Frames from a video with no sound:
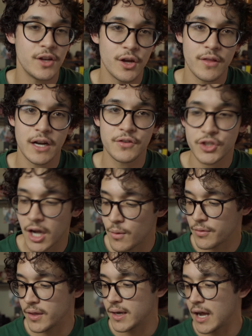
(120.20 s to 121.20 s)
video that I've
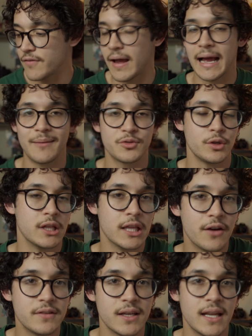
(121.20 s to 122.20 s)
shot with it, I've absolutely
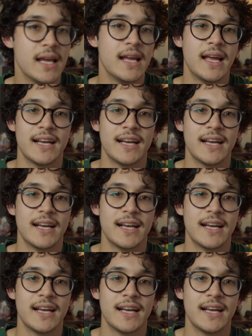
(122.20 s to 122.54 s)
loved it.